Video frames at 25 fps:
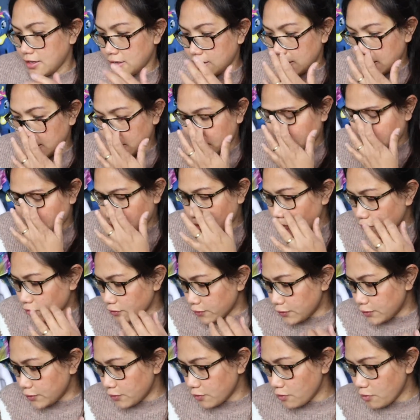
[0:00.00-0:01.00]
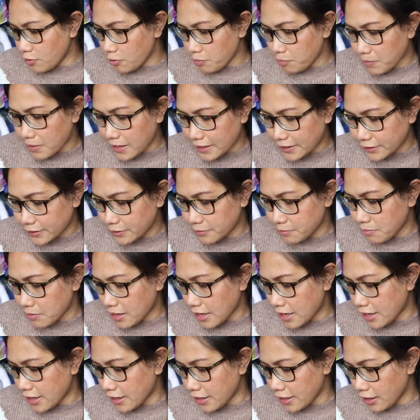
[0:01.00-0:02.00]
And then also passed
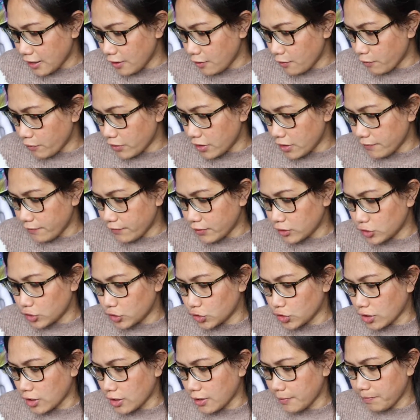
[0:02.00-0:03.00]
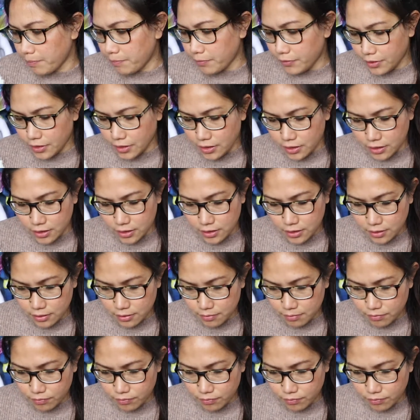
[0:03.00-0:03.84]
by in one of a shop na